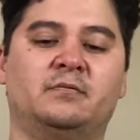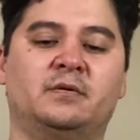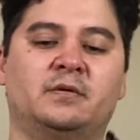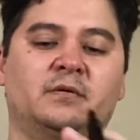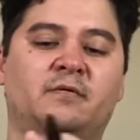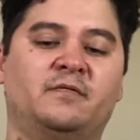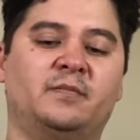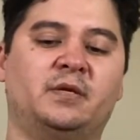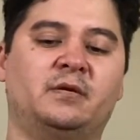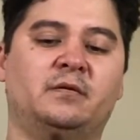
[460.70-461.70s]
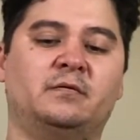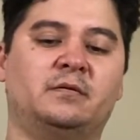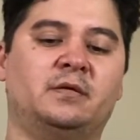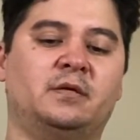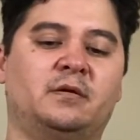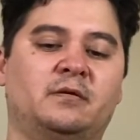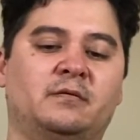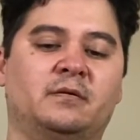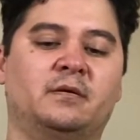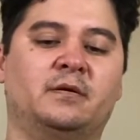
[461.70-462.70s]
But when you draw with a
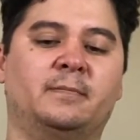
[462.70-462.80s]
Sharpie,